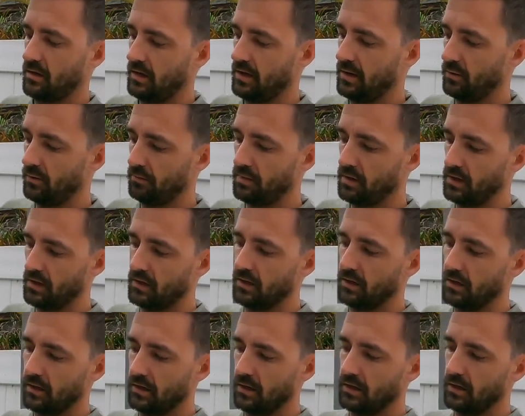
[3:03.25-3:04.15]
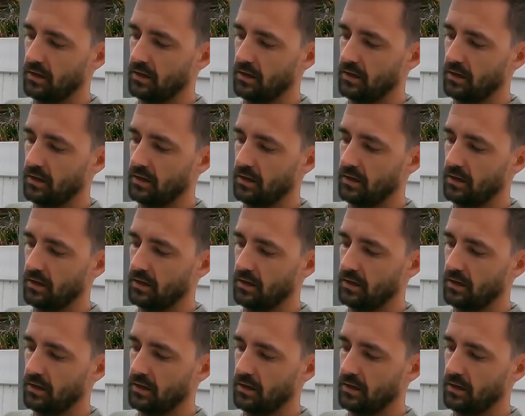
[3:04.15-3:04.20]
That would be